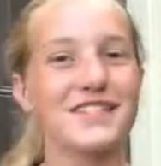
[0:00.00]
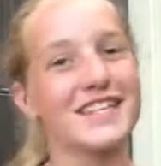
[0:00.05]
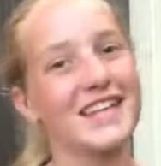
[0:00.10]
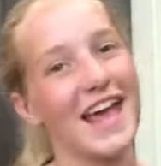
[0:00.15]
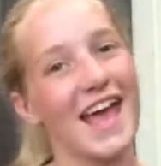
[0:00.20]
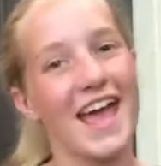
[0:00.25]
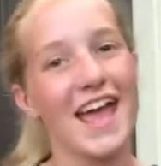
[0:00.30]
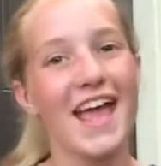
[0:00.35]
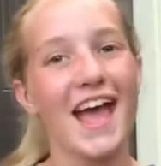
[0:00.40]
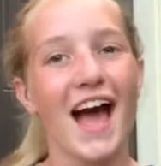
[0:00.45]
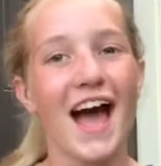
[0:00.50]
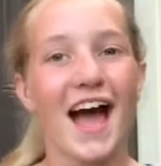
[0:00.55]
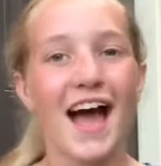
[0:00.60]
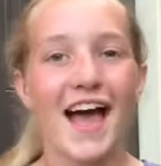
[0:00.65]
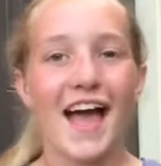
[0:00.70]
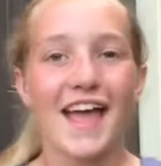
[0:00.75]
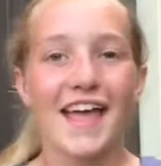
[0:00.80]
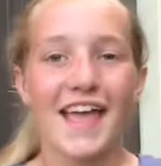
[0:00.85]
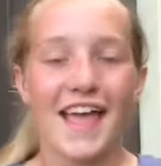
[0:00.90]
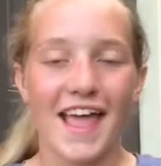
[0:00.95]
today
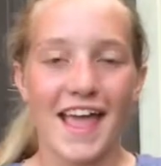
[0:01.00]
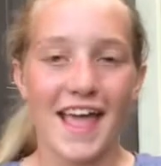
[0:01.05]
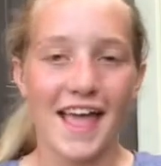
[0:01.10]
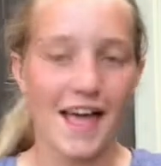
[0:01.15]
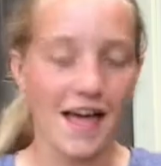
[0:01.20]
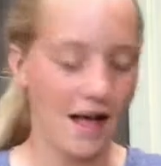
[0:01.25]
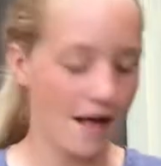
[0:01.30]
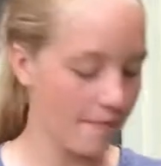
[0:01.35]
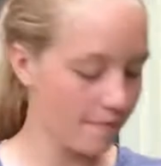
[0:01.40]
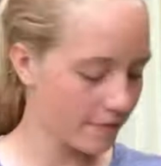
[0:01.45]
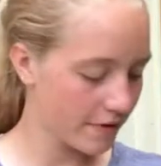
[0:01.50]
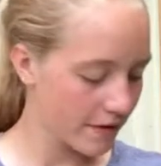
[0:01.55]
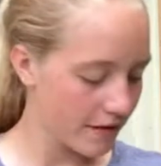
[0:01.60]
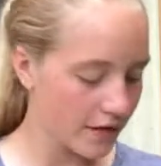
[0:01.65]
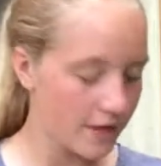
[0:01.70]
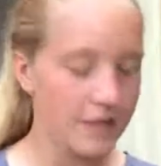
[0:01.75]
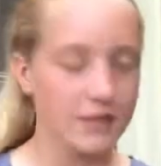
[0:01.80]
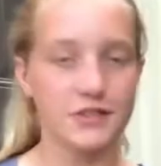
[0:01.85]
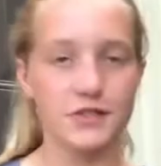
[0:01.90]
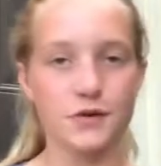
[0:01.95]
I am
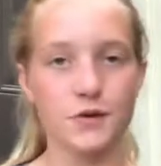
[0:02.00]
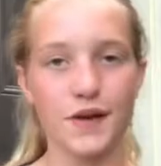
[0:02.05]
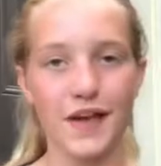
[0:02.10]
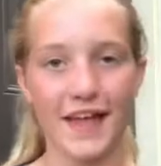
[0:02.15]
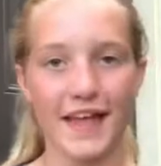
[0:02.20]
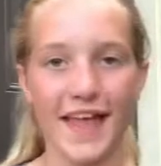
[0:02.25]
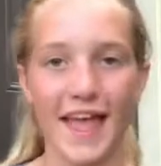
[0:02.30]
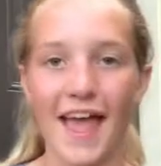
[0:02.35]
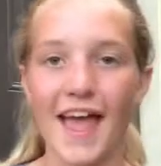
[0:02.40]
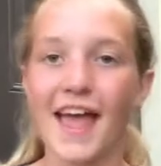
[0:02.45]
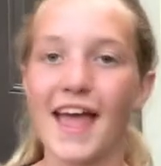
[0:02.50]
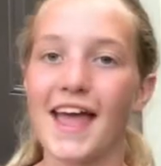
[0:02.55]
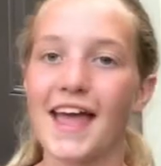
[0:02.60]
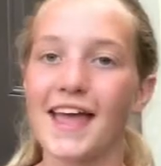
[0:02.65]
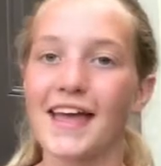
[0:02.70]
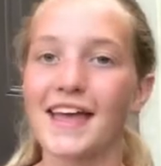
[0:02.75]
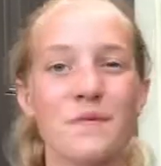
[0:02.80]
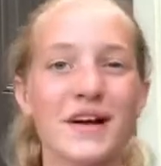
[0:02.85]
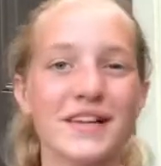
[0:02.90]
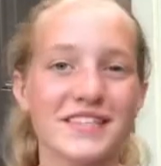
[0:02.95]
doing
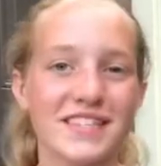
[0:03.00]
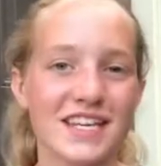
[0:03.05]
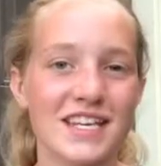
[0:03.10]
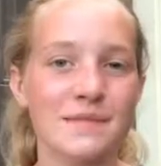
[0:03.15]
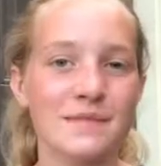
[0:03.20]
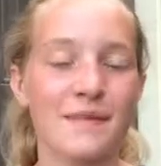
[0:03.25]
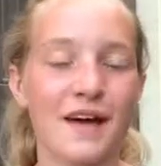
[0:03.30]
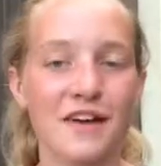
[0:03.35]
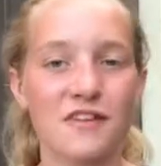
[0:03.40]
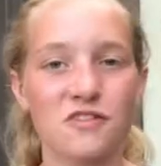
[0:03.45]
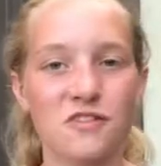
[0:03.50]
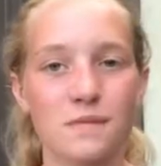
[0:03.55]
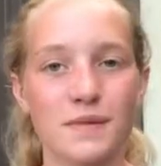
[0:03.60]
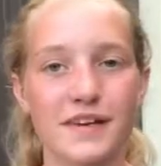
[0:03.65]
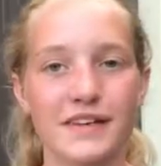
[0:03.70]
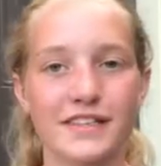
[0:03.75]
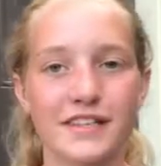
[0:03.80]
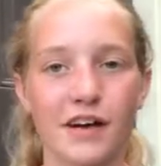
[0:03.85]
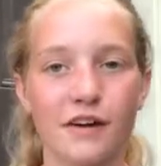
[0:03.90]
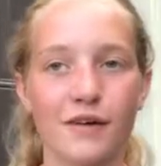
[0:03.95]
a what's in my
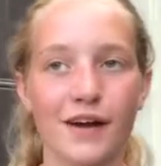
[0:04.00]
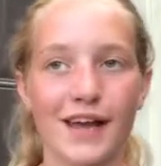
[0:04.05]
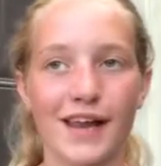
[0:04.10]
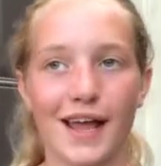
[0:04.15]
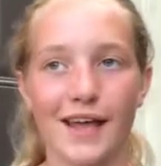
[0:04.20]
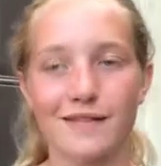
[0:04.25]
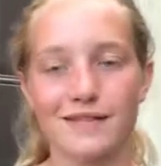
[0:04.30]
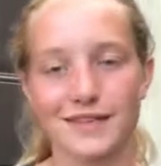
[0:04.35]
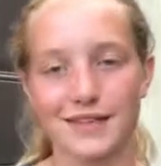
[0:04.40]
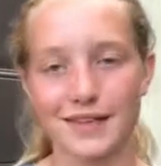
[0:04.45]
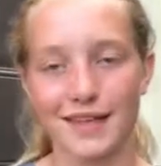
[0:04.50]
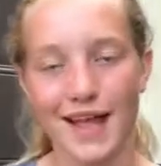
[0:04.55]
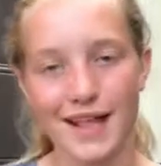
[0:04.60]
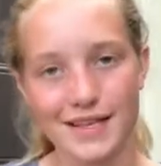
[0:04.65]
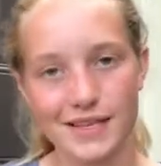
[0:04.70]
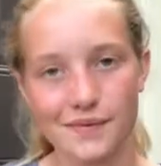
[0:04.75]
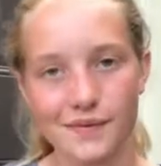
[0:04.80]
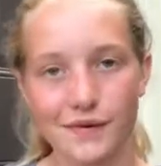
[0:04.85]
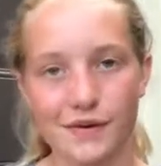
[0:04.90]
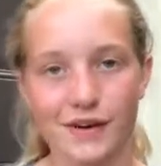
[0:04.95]
grooming tote, and I've seen
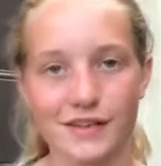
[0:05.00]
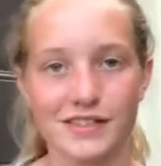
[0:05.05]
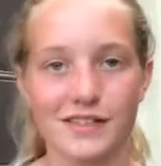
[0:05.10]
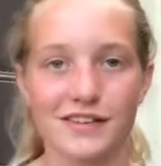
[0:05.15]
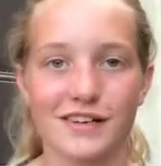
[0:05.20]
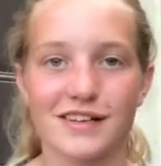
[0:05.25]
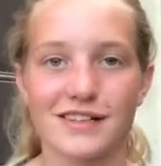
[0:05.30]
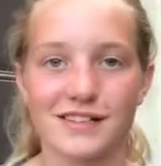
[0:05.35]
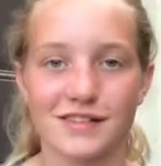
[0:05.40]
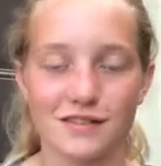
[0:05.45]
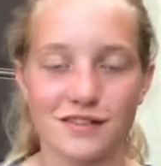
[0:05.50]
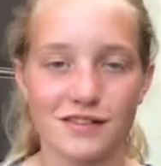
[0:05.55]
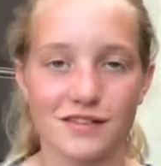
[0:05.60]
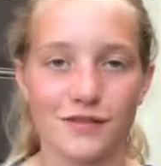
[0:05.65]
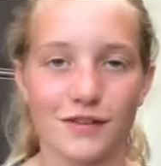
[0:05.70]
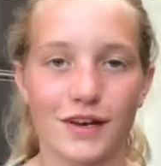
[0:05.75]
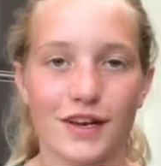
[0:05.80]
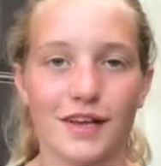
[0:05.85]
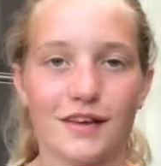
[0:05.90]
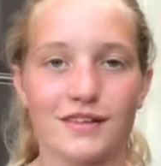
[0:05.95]
lots of equestrians do this
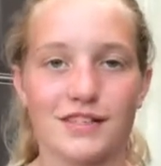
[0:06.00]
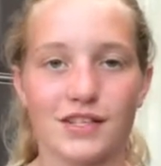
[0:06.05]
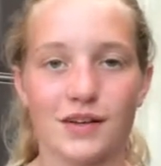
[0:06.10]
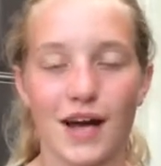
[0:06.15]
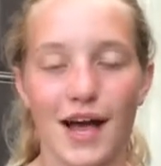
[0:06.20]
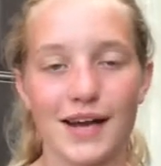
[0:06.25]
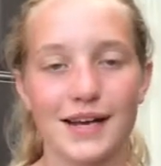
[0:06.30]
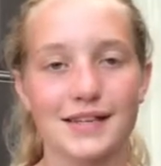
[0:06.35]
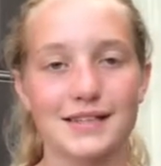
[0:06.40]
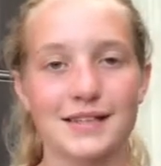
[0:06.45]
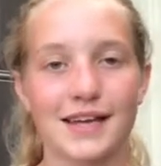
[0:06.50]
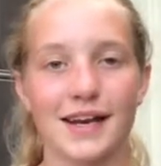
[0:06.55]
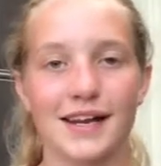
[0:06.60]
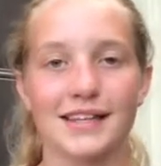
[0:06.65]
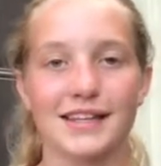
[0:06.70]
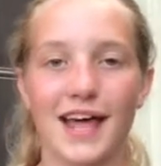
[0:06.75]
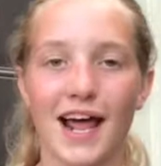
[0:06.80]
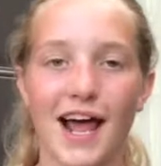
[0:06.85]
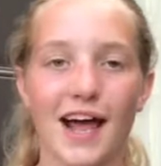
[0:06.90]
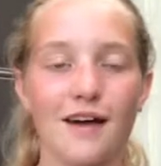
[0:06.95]
video, so I
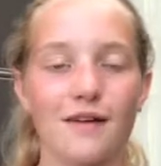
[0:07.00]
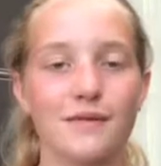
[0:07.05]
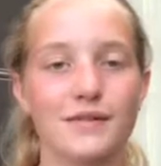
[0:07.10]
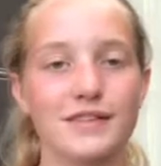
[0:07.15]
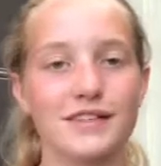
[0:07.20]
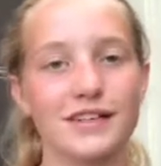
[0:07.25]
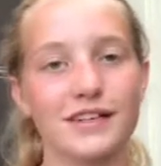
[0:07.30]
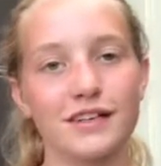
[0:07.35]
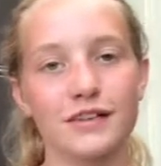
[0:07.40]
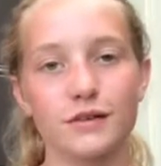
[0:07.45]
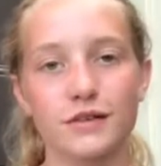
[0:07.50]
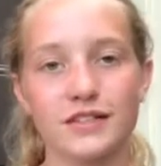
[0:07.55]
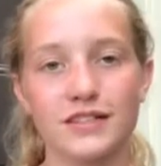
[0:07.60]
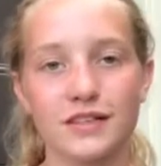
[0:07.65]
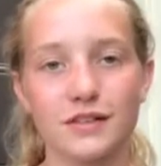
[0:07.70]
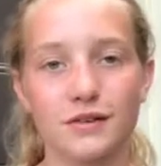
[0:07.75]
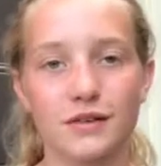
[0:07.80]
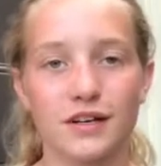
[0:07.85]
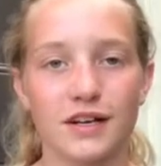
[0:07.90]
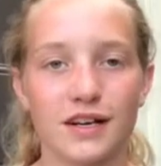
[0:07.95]
decided that I was gonna do it
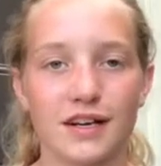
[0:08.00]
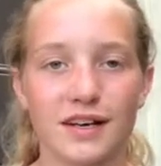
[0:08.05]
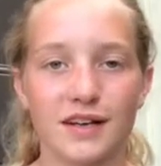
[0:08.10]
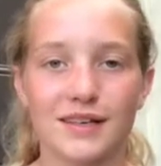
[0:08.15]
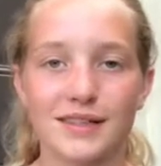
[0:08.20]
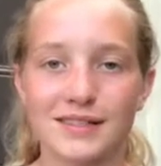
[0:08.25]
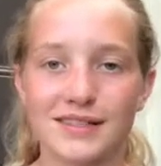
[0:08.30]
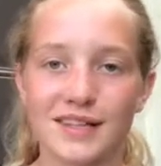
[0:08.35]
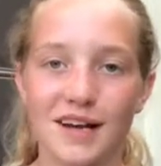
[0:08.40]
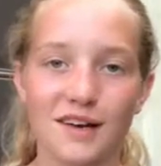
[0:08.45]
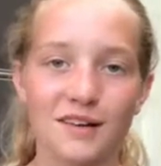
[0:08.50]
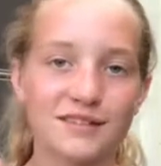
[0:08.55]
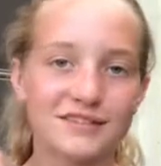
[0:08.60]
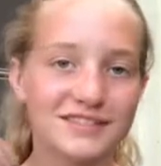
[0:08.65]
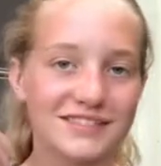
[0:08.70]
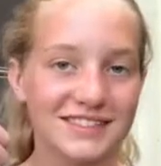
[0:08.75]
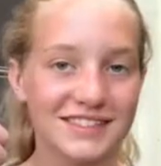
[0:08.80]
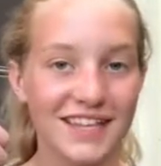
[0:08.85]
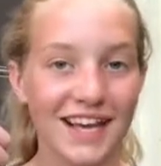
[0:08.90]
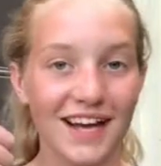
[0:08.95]
too. So
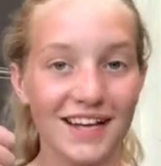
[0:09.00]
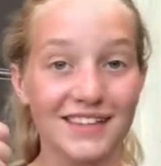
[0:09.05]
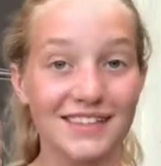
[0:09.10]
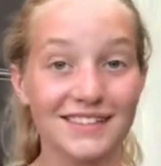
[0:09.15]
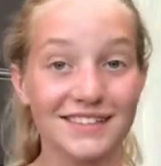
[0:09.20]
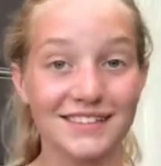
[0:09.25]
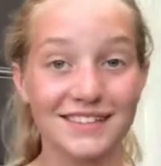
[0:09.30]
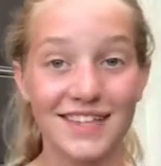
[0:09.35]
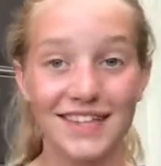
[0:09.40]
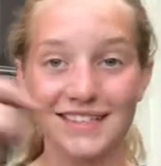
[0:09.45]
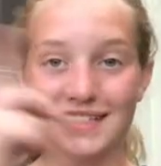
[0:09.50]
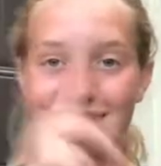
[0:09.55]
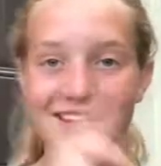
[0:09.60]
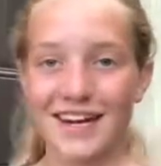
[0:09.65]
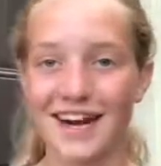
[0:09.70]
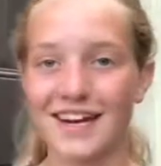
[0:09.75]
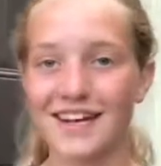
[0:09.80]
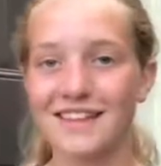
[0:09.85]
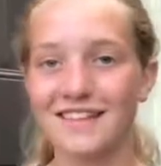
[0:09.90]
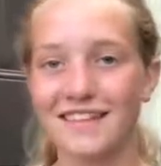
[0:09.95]
yeah, let's get
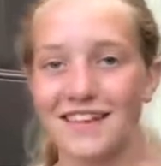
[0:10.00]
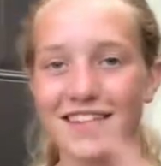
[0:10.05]
on to the